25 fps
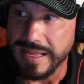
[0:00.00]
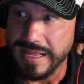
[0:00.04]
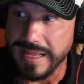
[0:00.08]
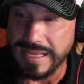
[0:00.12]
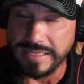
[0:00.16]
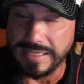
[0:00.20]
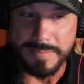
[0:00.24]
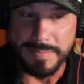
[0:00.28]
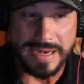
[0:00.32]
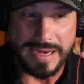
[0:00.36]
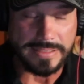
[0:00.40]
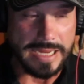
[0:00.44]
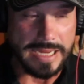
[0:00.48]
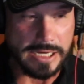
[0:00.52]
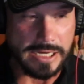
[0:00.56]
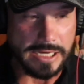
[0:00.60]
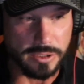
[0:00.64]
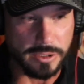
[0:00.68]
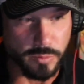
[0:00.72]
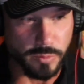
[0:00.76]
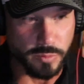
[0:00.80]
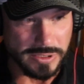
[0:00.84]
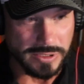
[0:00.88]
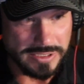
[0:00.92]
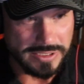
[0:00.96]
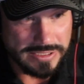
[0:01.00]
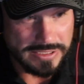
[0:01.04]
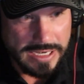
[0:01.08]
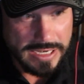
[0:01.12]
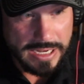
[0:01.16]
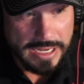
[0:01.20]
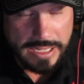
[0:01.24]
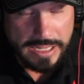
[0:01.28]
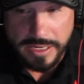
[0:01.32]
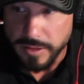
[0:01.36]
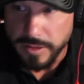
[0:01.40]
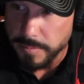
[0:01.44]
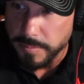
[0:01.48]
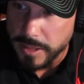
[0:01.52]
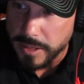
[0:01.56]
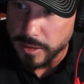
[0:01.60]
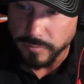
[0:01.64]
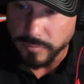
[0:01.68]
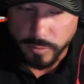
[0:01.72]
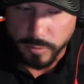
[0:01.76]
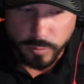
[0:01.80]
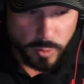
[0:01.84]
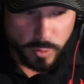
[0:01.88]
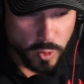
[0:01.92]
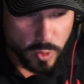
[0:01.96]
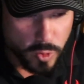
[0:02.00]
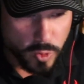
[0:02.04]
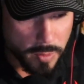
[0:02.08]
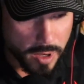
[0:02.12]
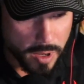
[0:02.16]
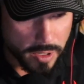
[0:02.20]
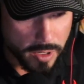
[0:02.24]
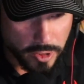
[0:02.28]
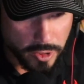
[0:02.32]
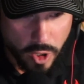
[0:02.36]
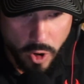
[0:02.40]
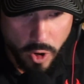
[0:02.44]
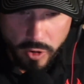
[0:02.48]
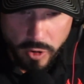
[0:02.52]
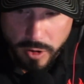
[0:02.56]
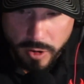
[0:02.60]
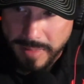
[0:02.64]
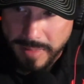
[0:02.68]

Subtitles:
is meditation we're sitting in the middle of a room on a yoga